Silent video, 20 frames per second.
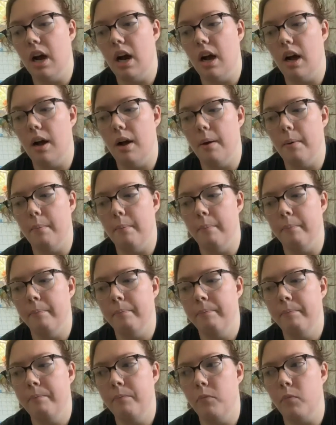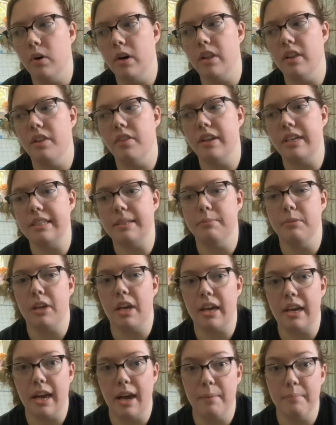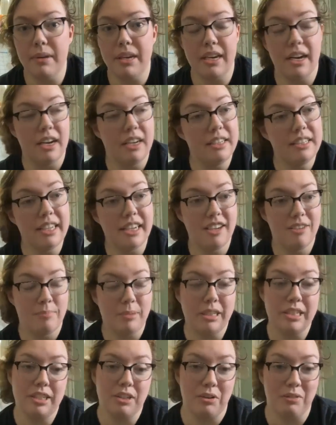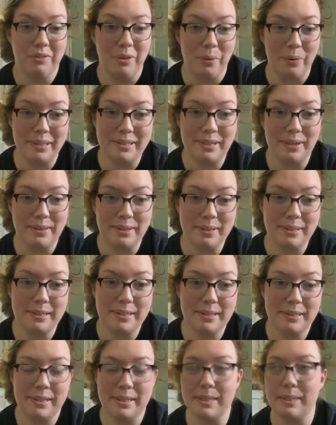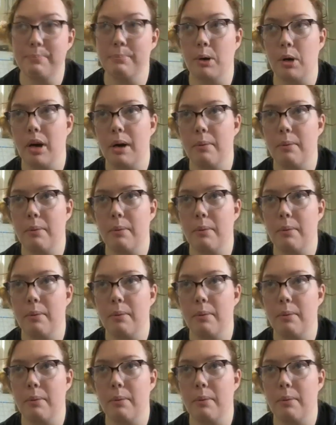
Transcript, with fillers: Um, one of the things I'm looking at because I have been so focused on this this